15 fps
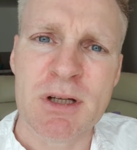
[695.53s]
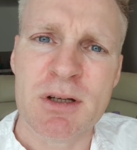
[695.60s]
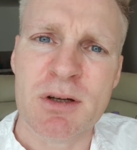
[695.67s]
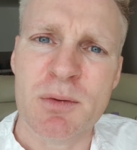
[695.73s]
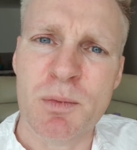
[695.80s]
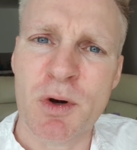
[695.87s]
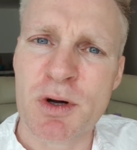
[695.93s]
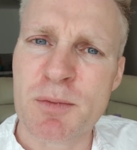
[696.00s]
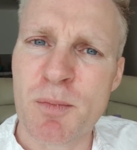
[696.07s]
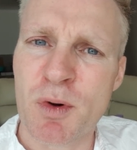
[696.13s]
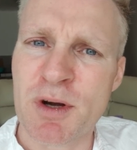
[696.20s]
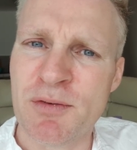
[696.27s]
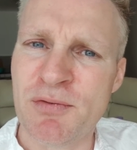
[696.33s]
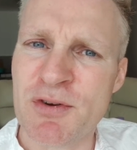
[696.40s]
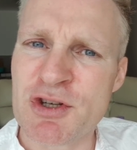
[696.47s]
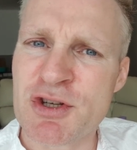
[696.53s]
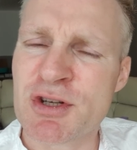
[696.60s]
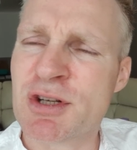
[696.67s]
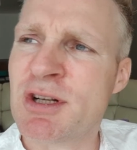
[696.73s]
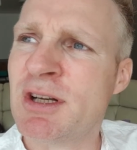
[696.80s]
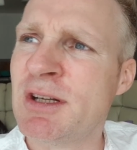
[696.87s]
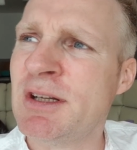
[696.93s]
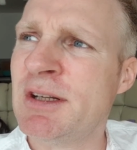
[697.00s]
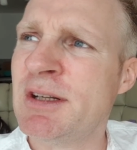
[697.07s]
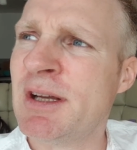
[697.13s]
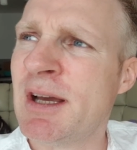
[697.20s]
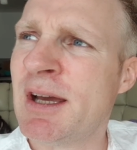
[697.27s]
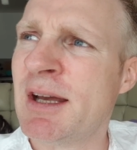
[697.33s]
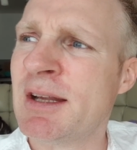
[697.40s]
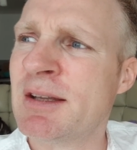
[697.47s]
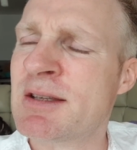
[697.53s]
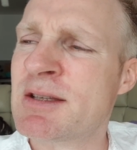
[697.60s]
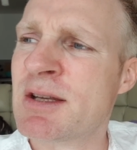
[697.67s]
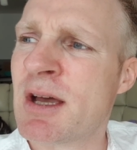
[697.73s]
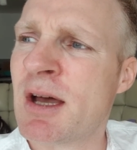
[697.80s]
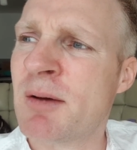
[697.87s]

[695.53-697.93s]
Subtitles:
Work more efficiently, and